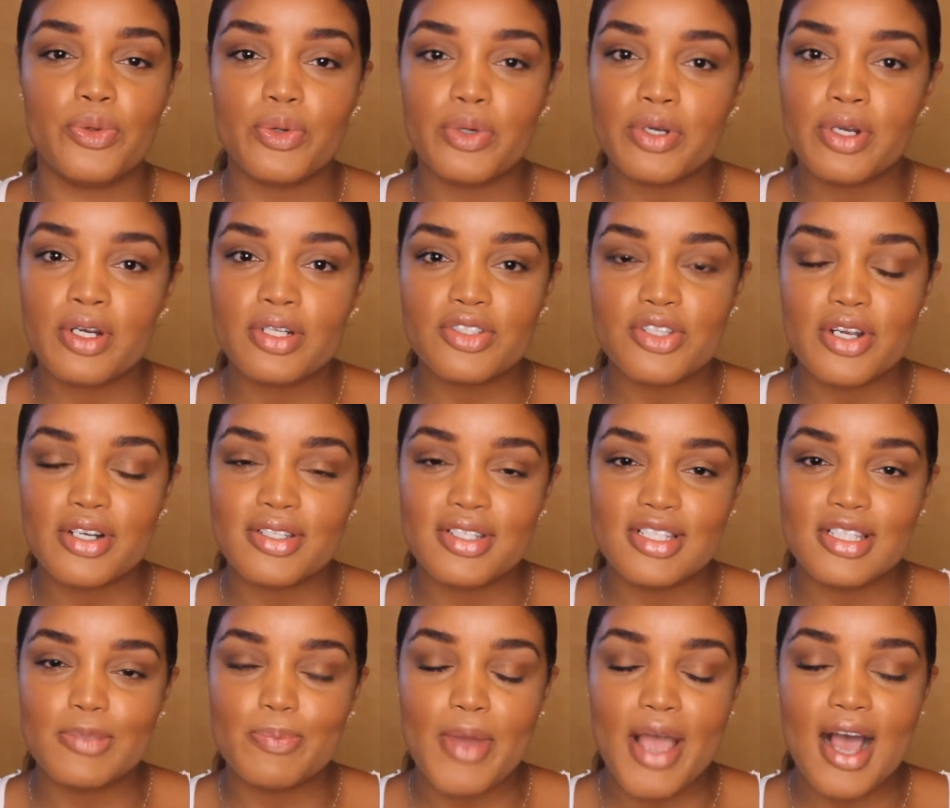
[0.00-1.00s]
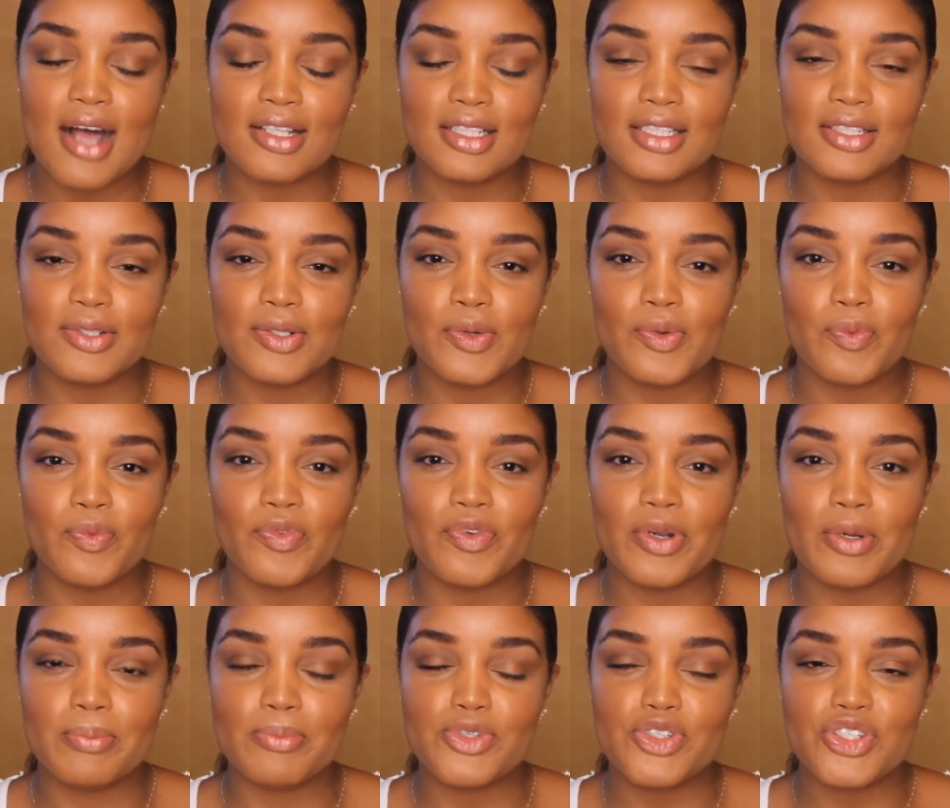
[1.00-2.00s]
your Tarteist palette
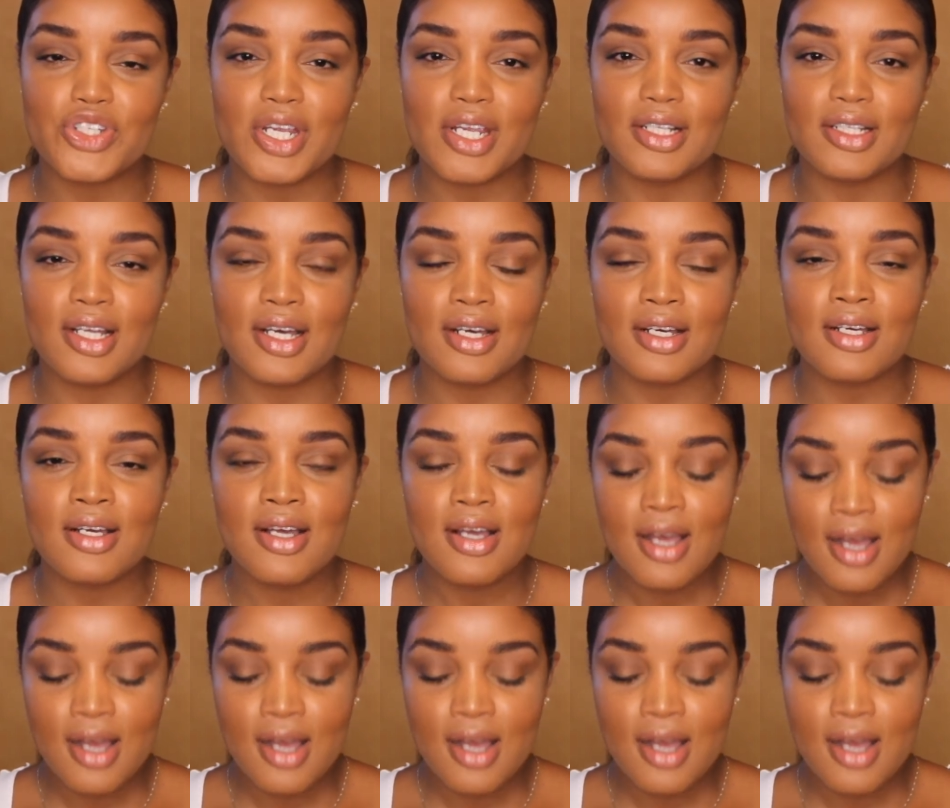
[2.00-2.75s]
from Shayla.